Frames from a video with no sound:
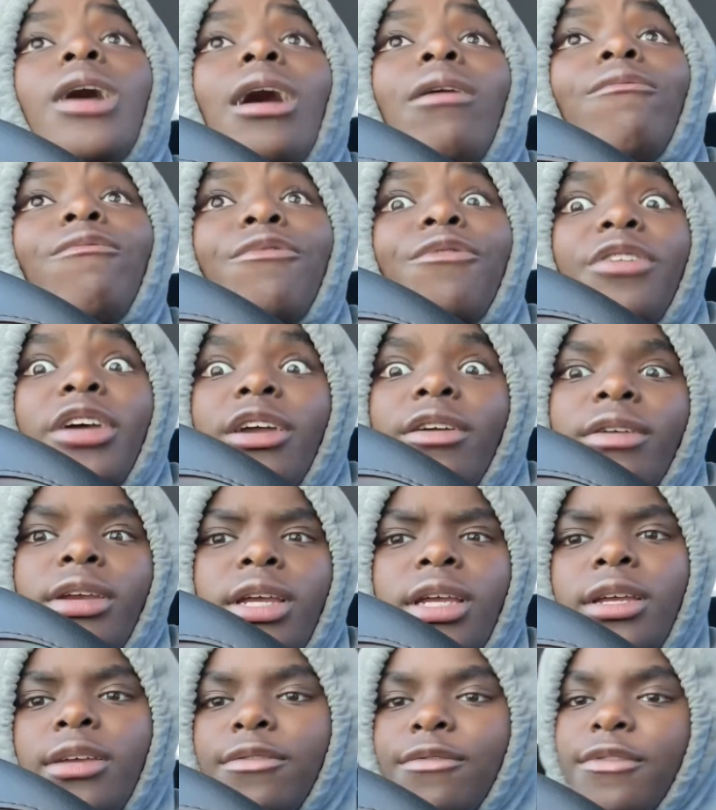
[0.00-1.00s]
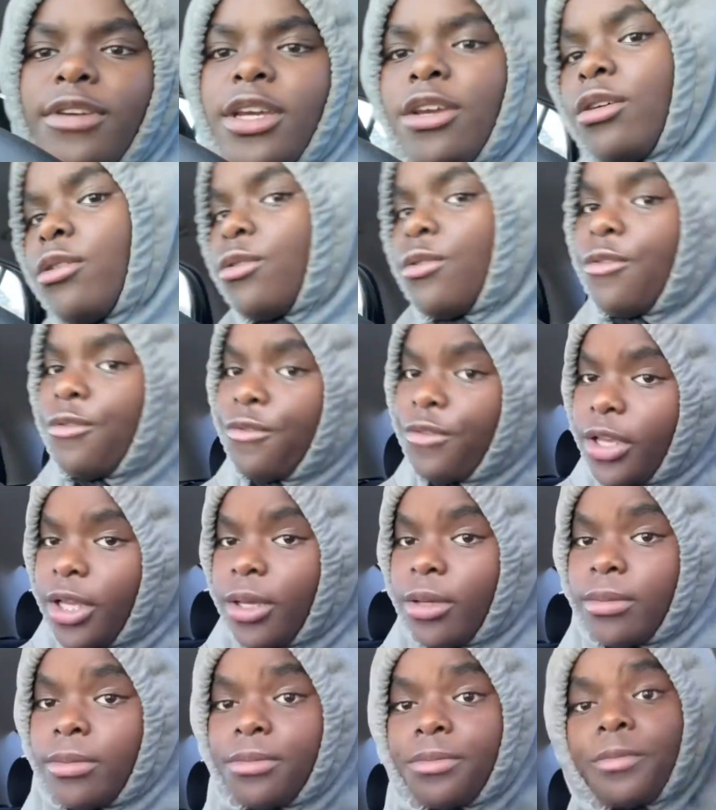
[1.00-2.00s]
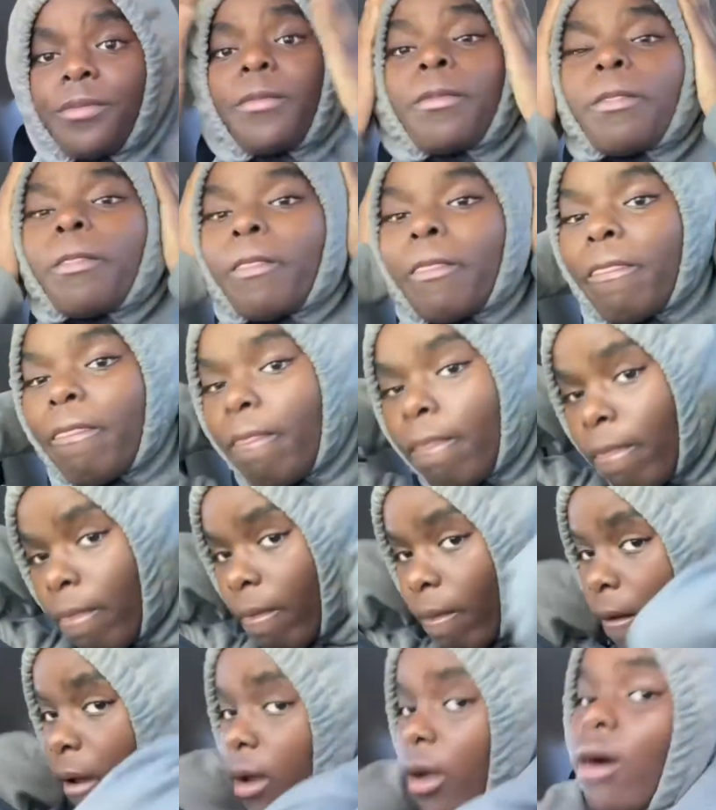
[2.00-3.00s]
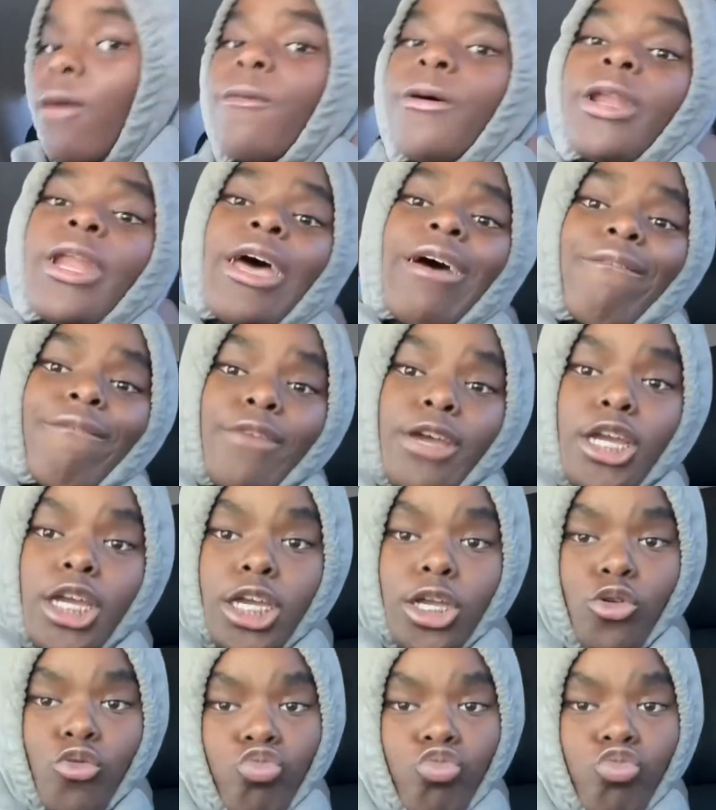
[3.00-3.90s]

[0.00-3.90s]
I'm very, very goofy or whatever.